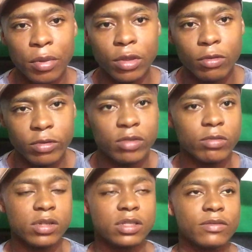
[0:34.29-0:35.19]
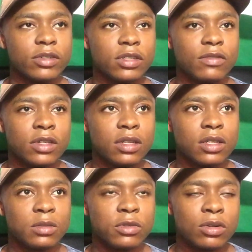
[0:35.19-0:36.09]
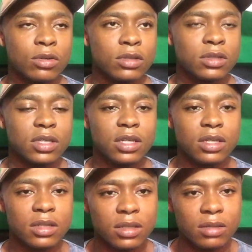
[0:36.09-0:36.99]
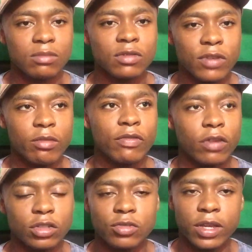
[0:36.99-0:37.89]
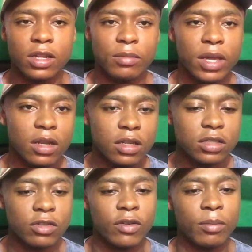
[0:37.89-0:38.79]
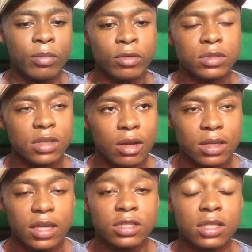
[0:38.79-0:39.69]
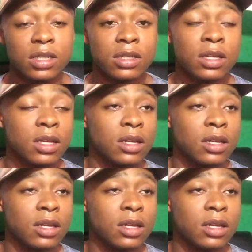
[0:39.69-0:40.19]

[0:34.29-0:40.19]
But the real reason for this vid is because he was very frustrated. He made an Instagram post. Now allegedly